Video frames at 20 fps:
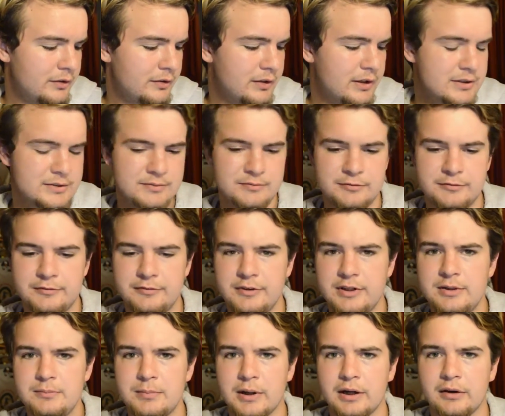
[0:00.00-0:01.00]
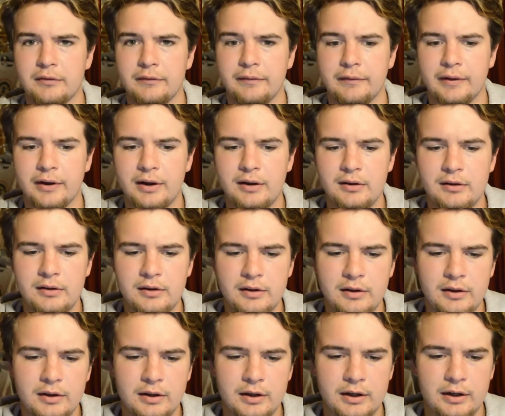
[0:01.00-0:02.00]
get some feedback on that.
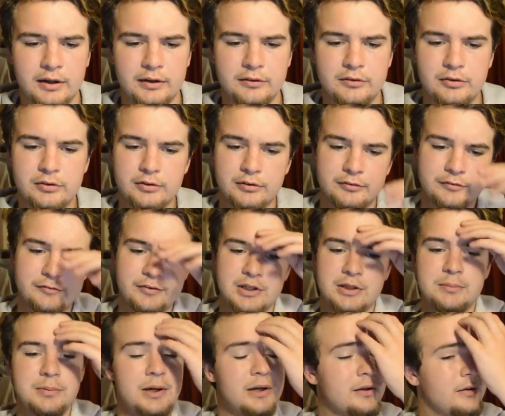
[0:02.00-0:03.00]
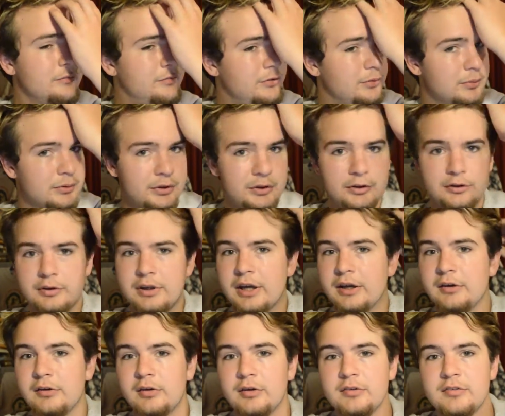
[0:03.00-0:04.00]
And talking of feedback, if you want to get
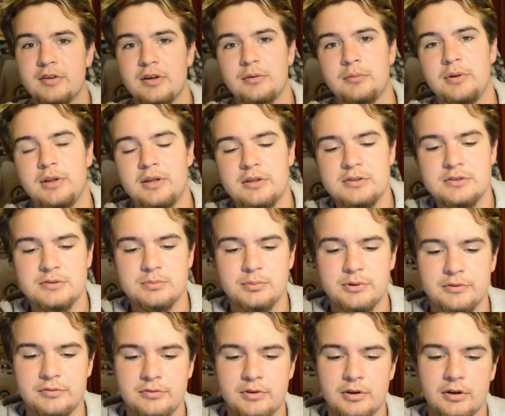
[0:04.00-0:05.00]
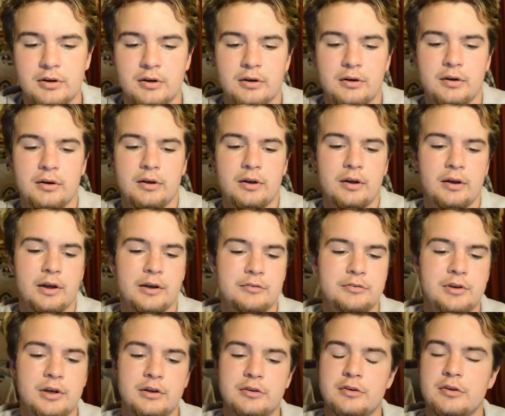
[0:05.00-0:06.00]
in contact with us, we've got,
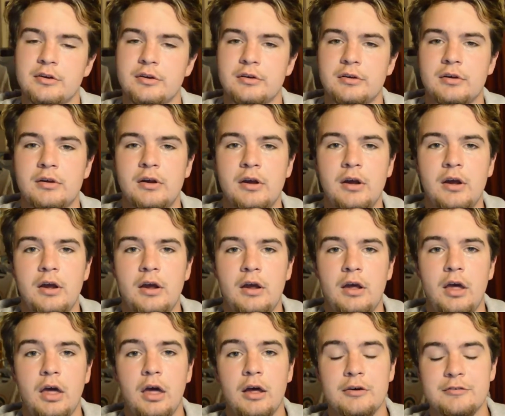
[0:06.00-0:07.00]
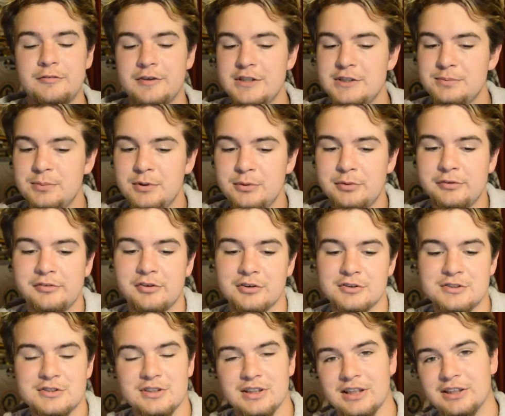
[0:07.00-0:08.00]
if you go to Facebook, we've got
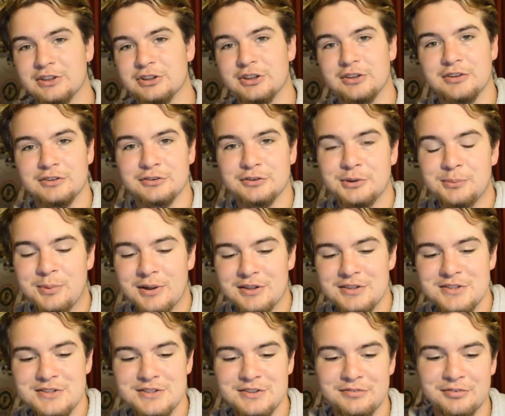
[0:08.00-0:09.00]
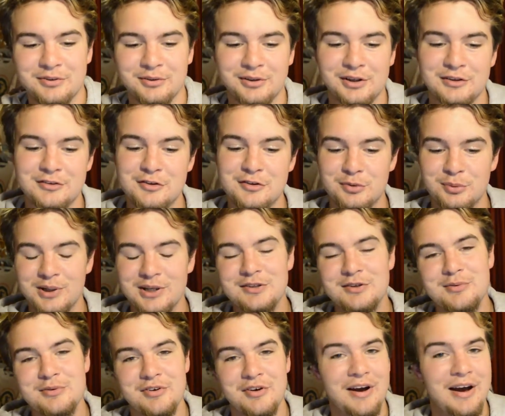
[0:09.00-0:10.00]
/ArcheryBuzz. If you're going to go to
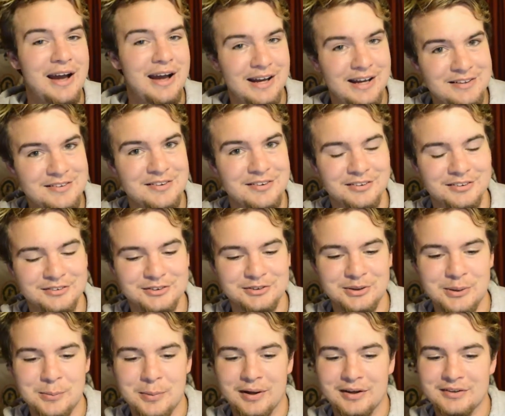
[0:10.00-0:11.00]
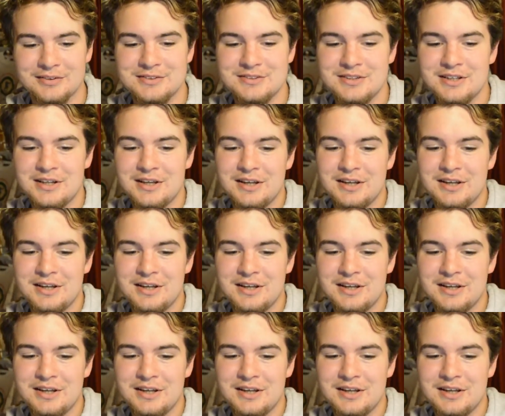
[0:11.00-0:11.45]
Twitter, we've got @ArcheryBuzz.